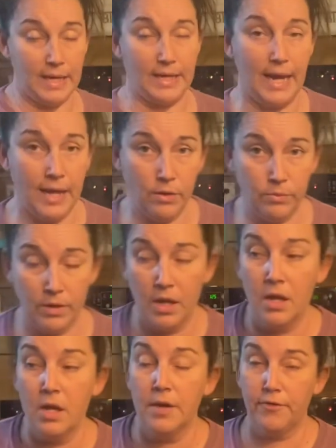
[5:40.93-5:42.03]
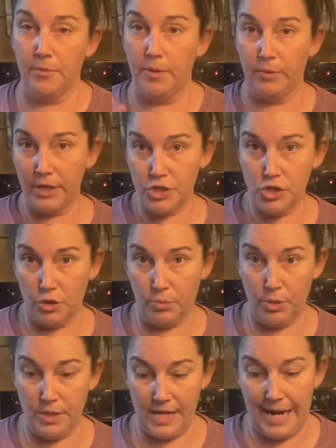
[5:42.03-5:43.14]
down from the original
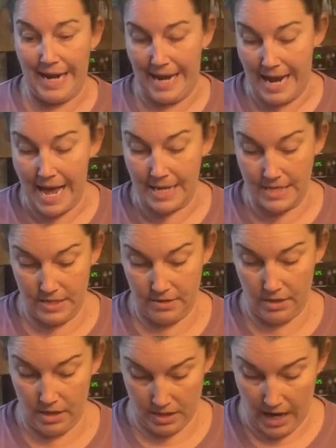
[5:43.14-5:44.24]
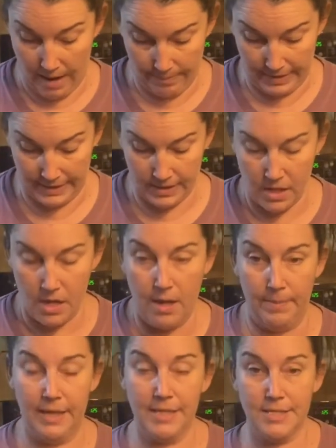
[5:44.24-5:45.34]
one that I had copied,
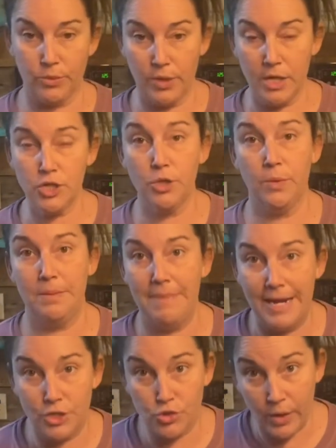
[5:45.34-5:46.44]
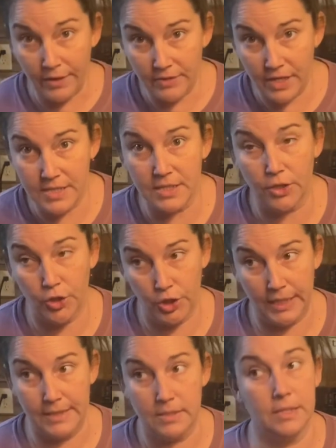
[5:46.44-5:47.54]
because the original one made 12 dozen
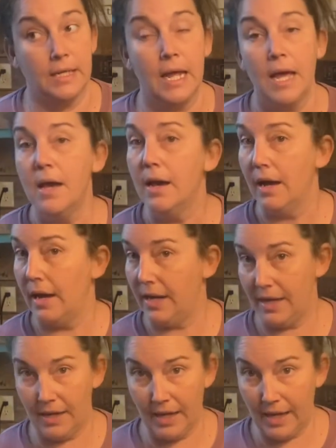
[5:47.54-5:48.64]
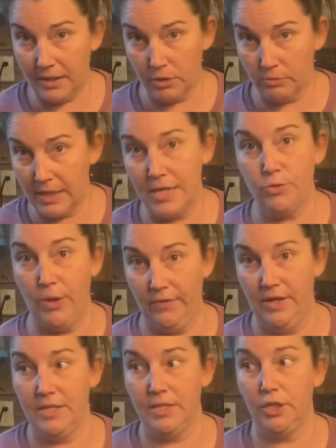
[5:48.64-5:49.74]
cookies, and I don't need 12
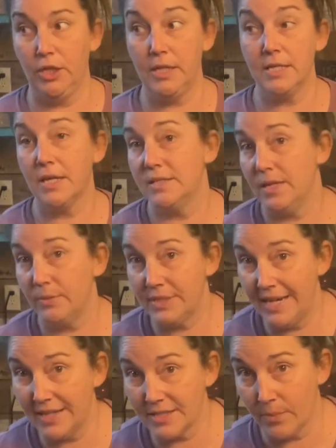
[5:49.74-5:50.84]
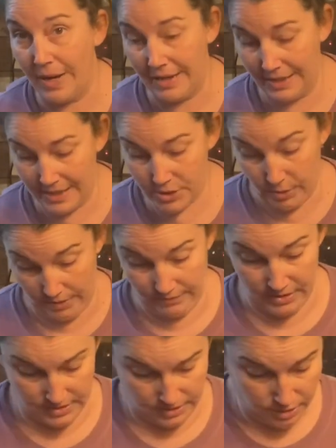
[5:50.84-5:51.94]
dozen cookies because it would take us a while to eat 12
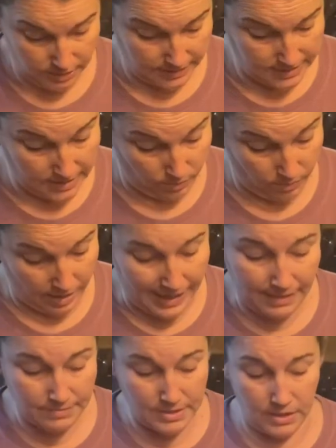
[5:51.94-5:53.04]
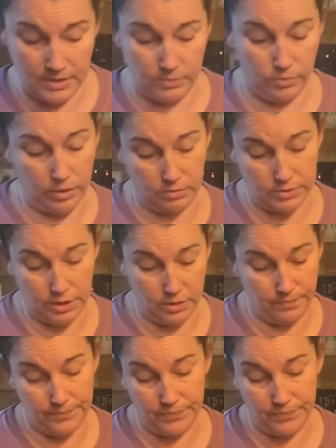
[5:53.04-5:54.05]
dozen cookies. So I've done it. We're going to do,